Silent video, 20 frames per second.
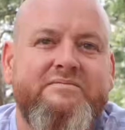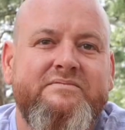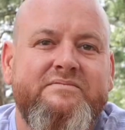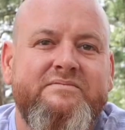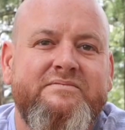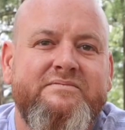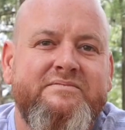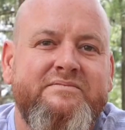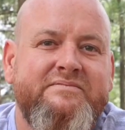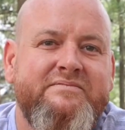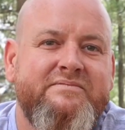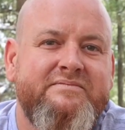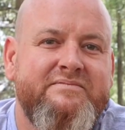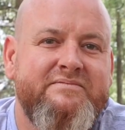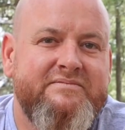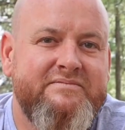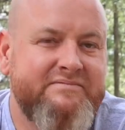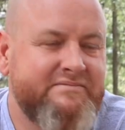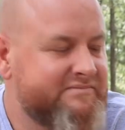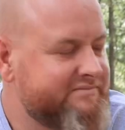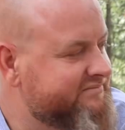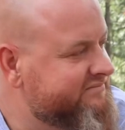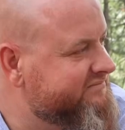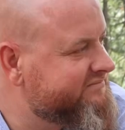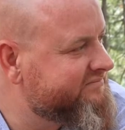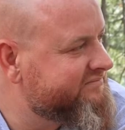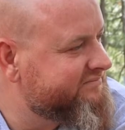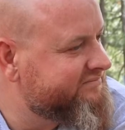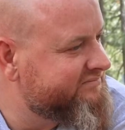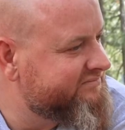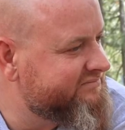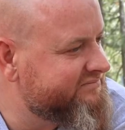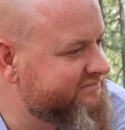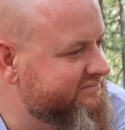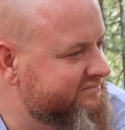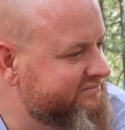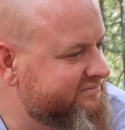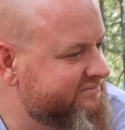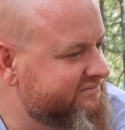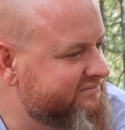
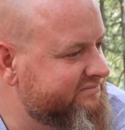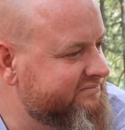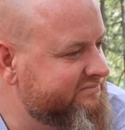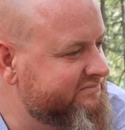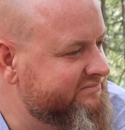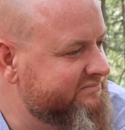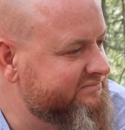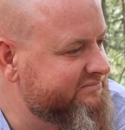This person isn't speaking.